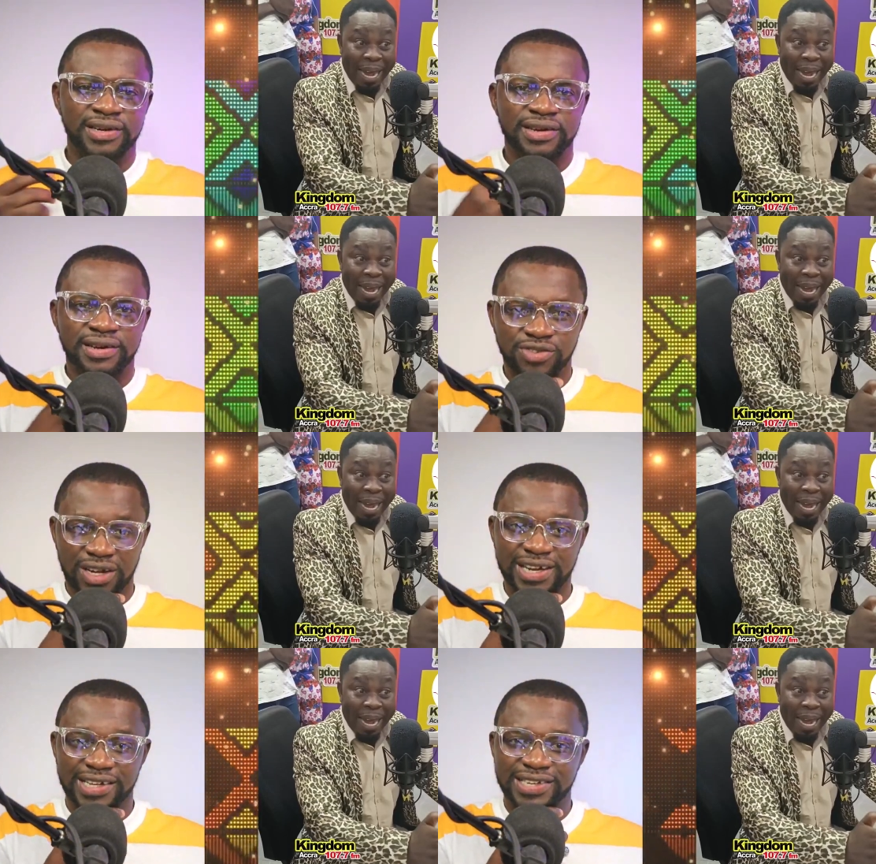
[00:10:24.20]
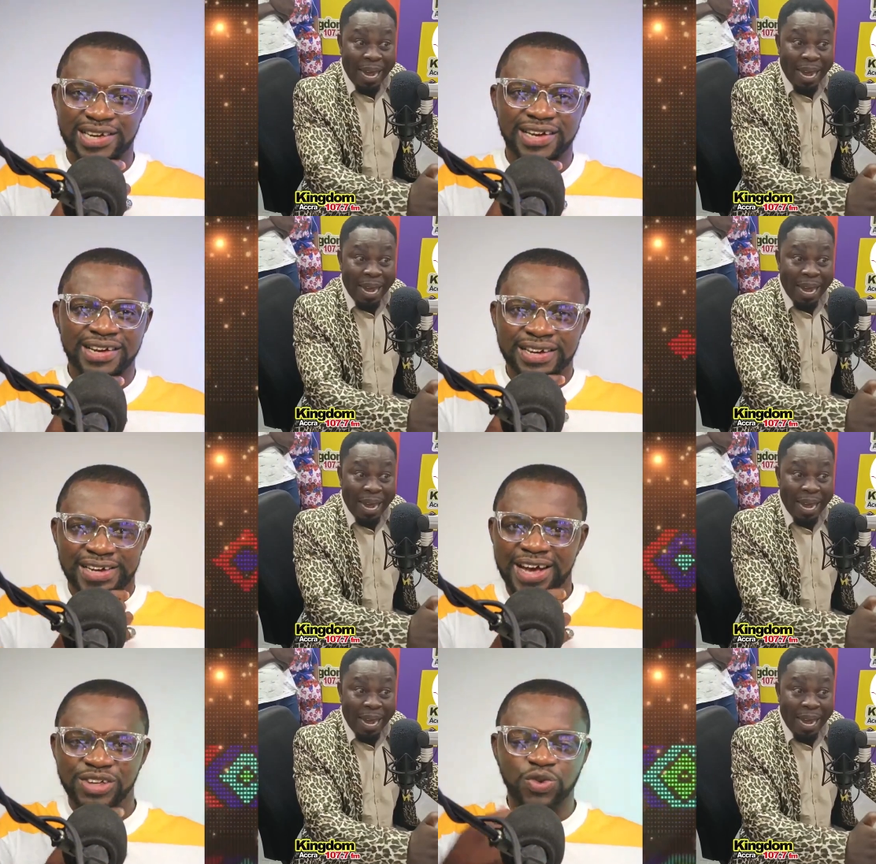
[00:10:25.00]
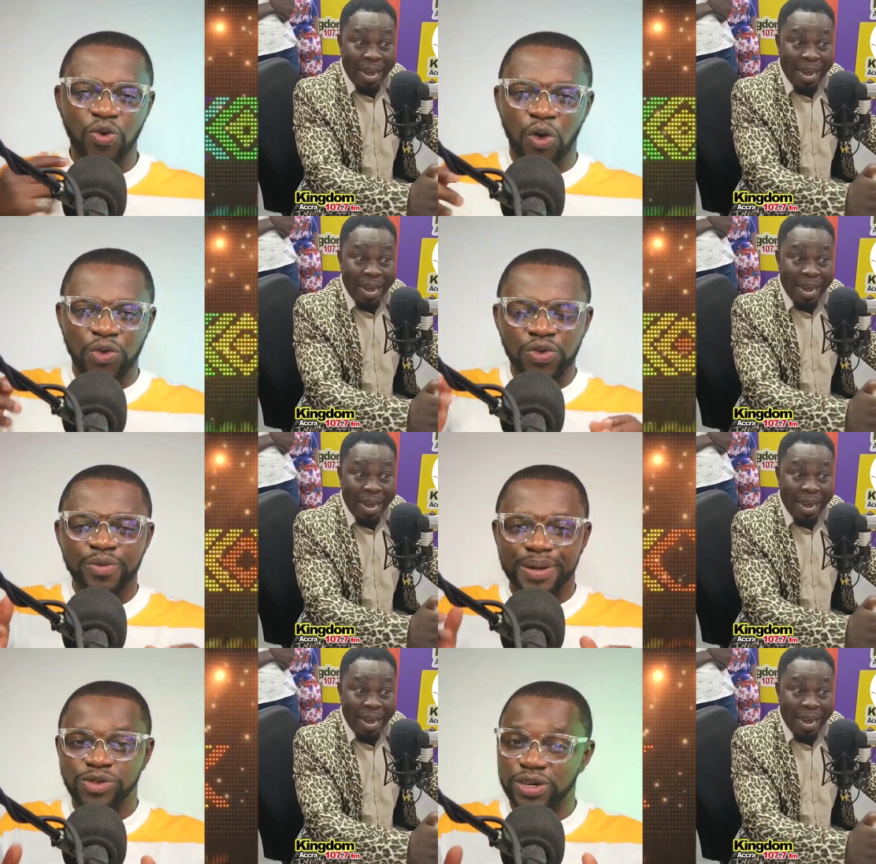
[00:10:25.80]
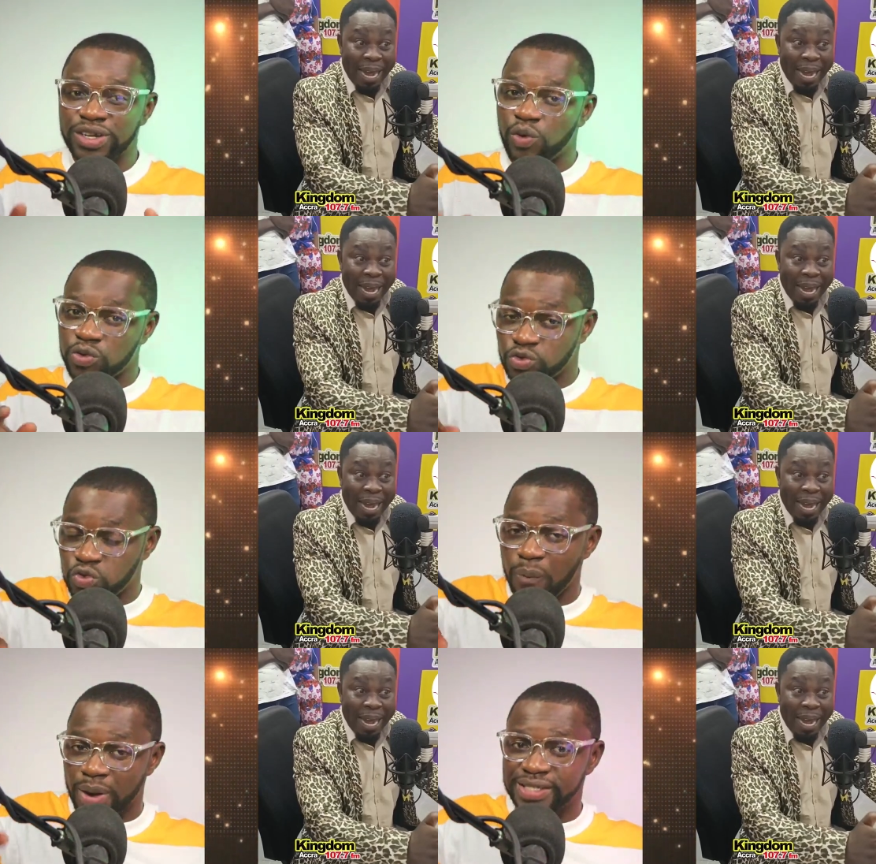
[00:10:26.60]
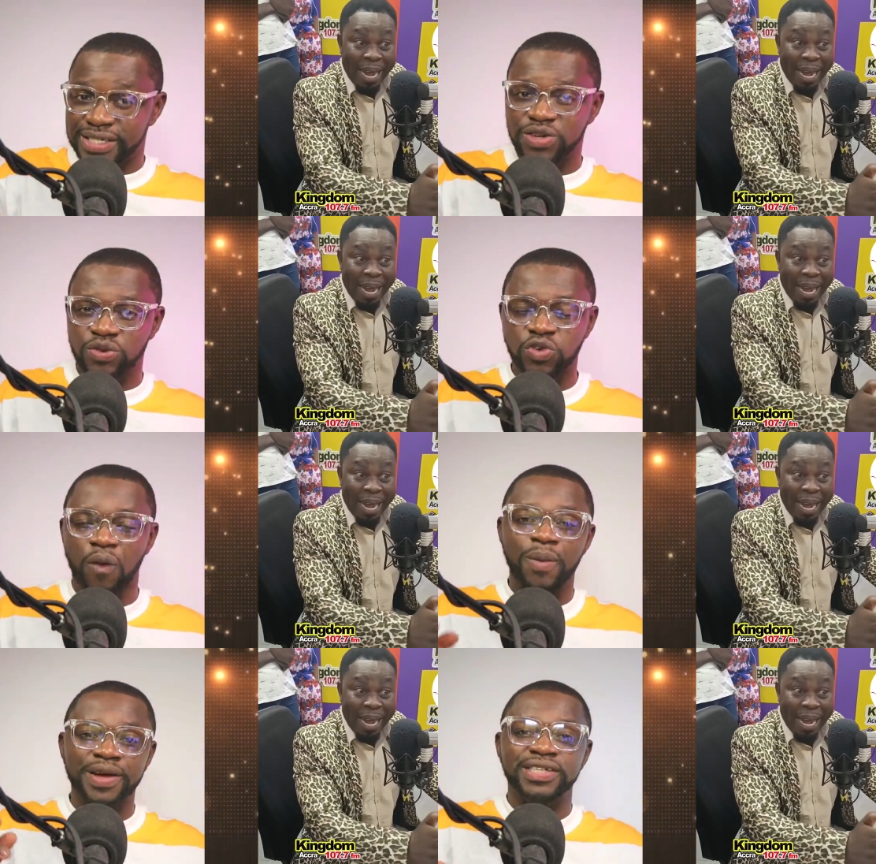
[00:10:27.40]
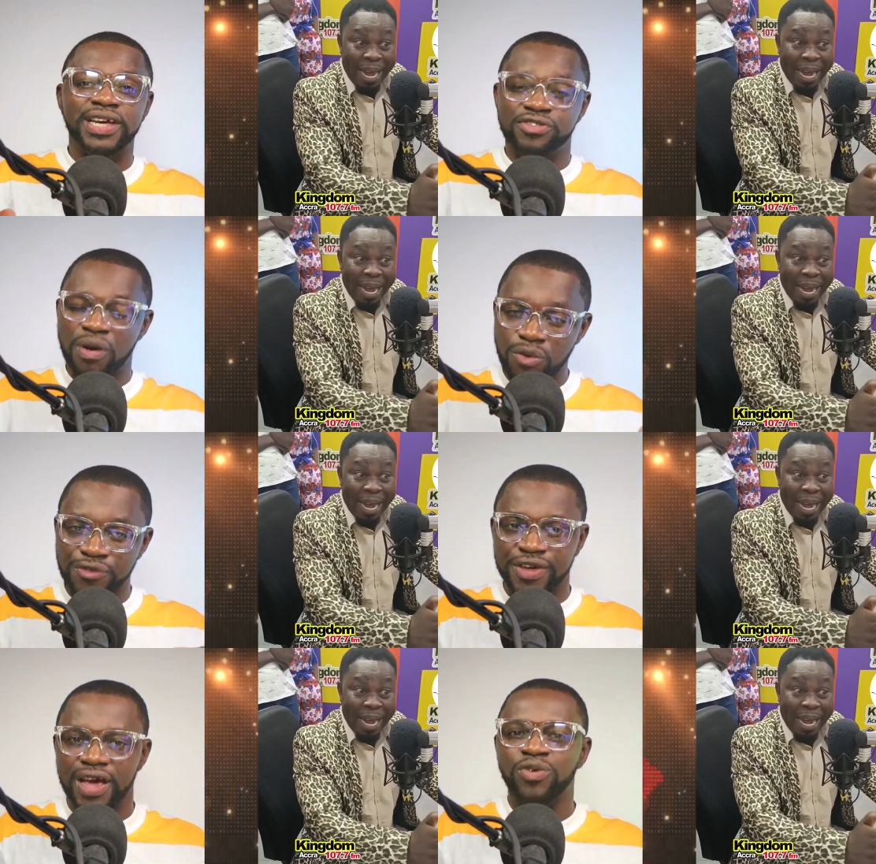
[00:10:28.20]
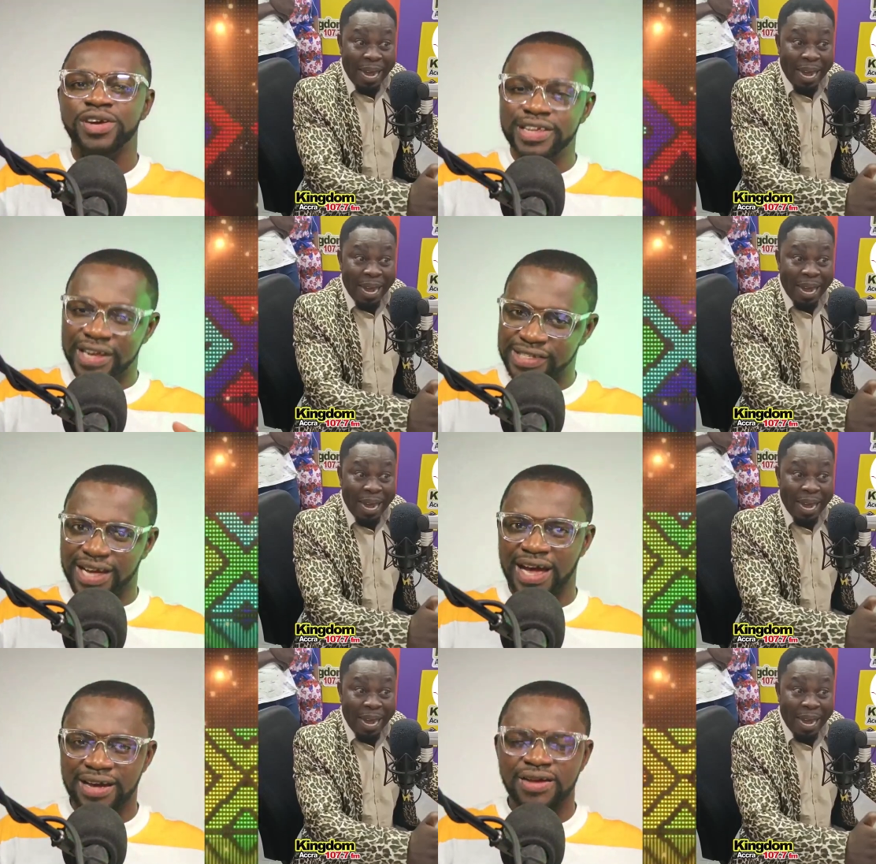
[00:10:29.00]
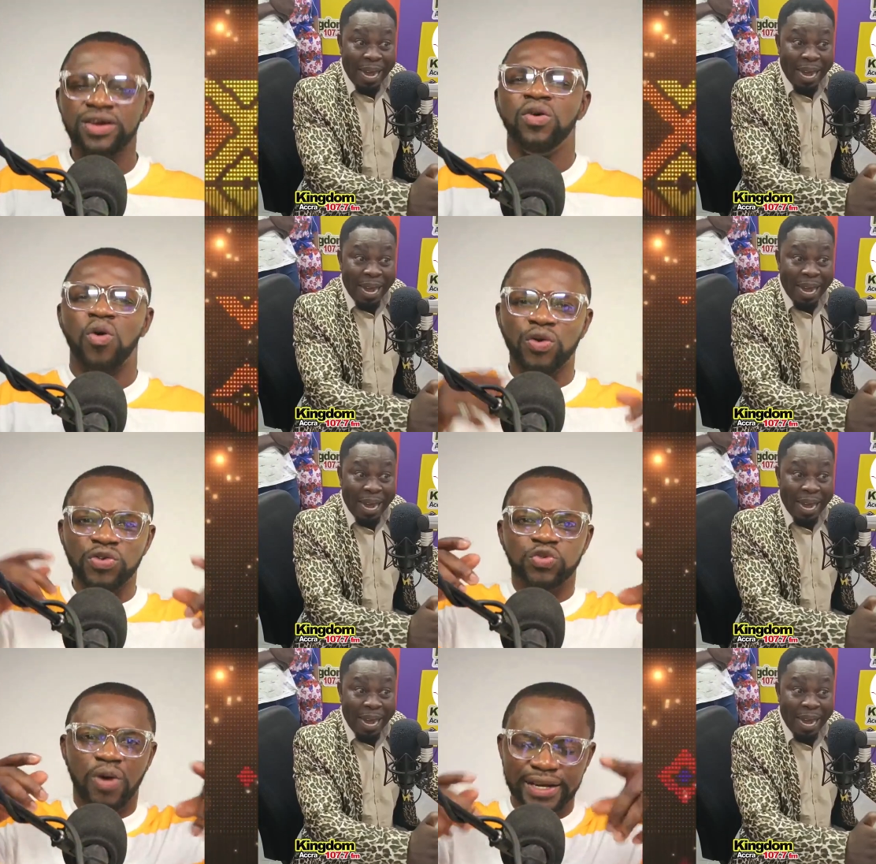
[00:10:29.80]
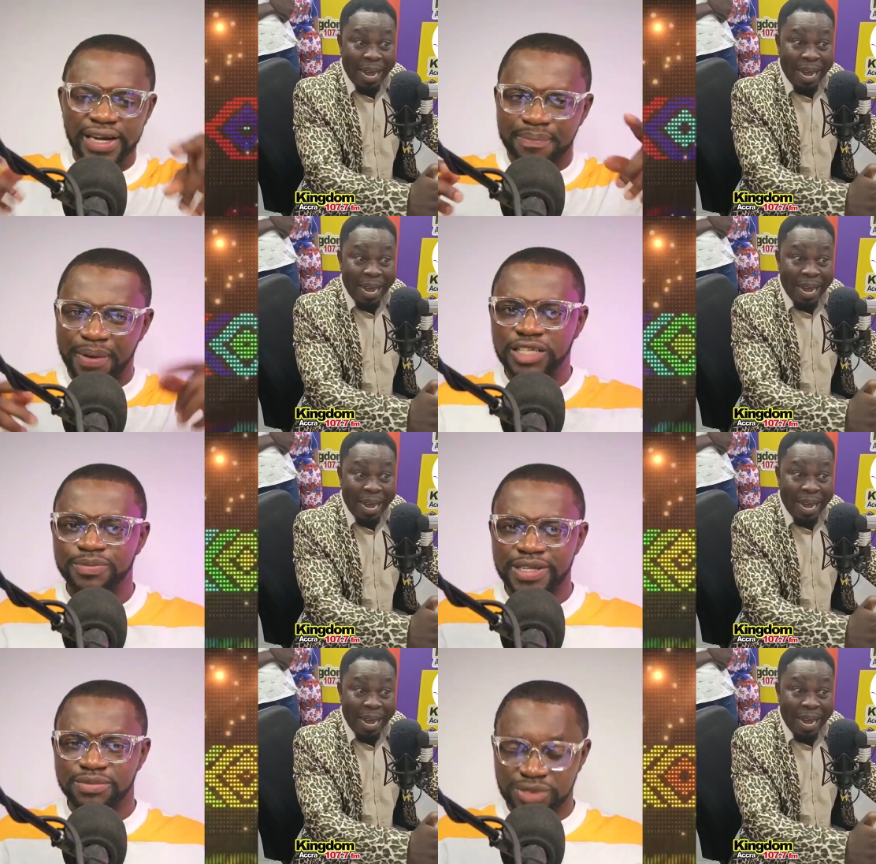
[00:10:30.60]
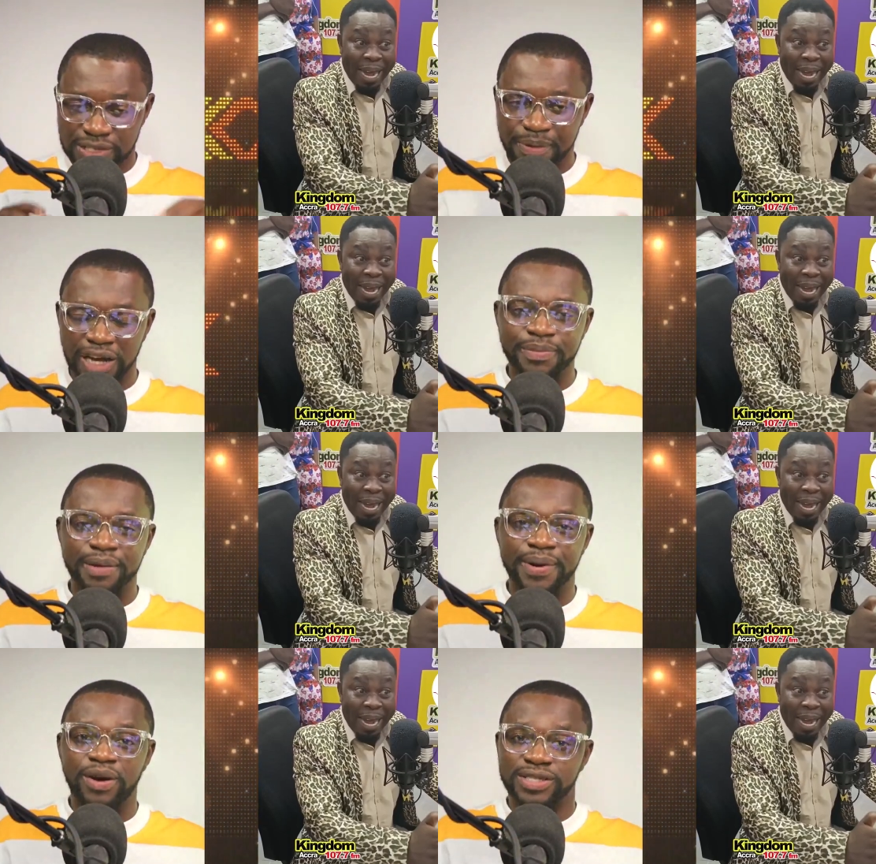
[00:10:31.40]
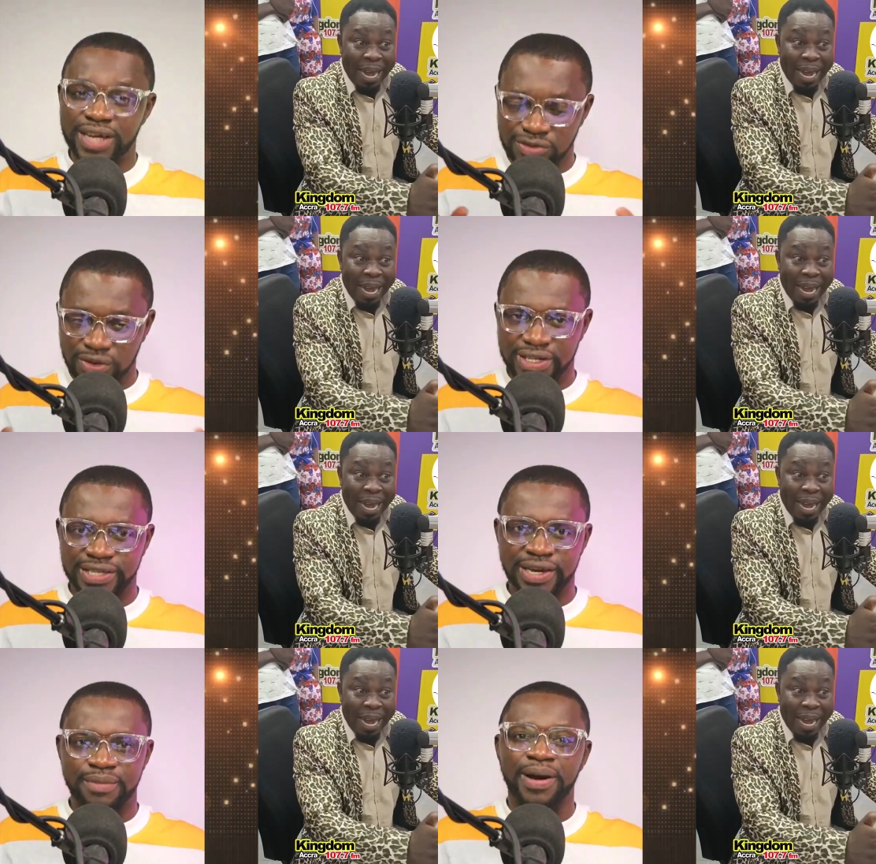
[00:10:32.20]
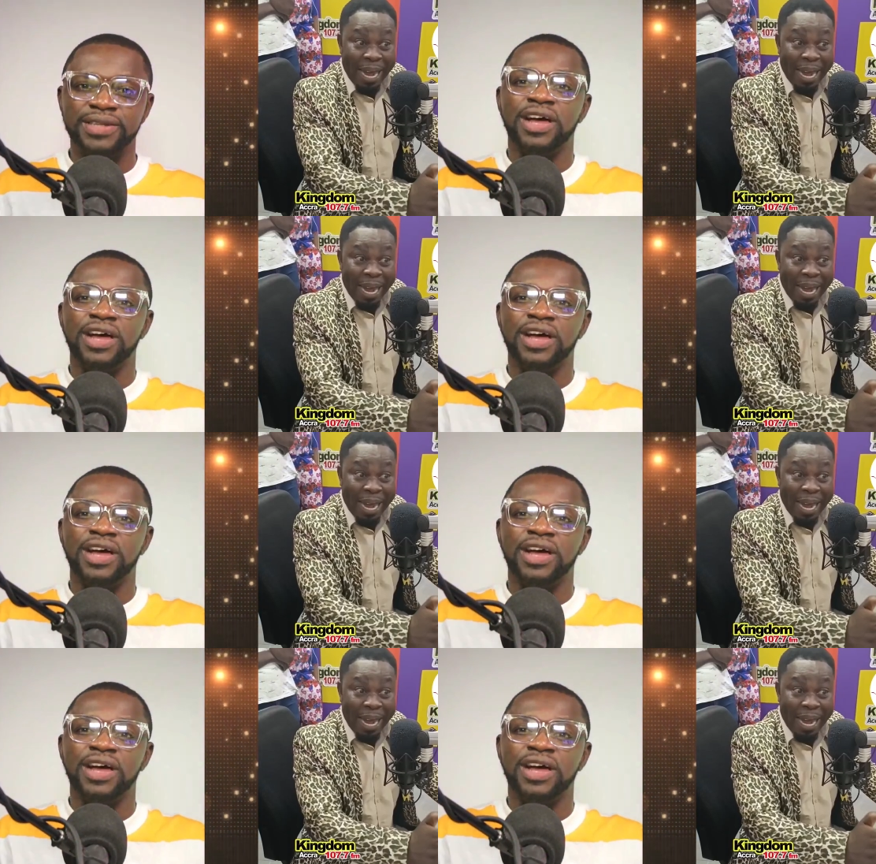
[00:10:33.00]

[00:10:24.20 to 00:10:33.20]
Speaker 1: So what I say. And so ono no person wali no ho toto oboy sikiu. So oboy sikitwa movie and wali nyeska. Ono so wada department. Department ben o say authority. Mpacha